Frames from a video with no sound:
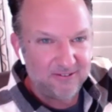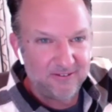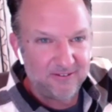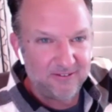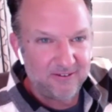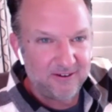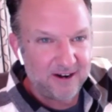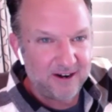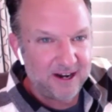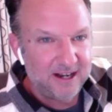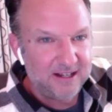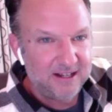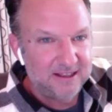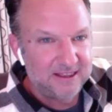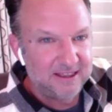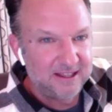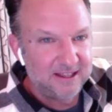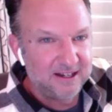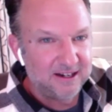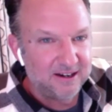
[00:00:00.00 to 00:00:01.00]
right
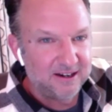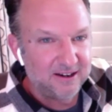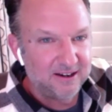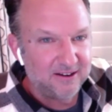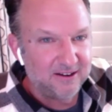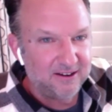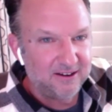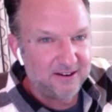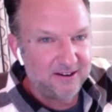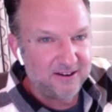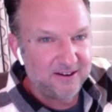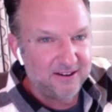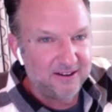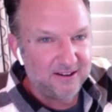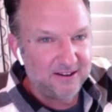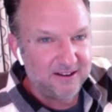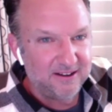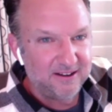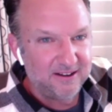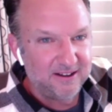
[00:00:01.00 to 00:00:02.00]
there.
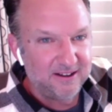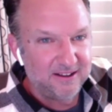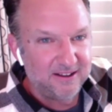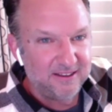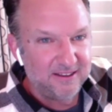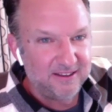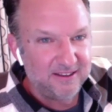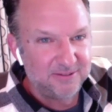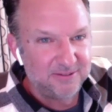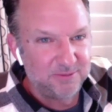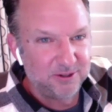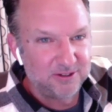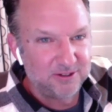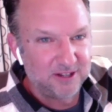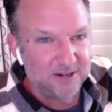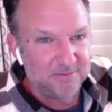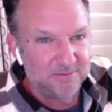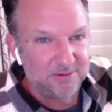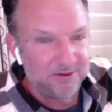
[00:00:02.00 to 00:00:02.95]
This book that I'm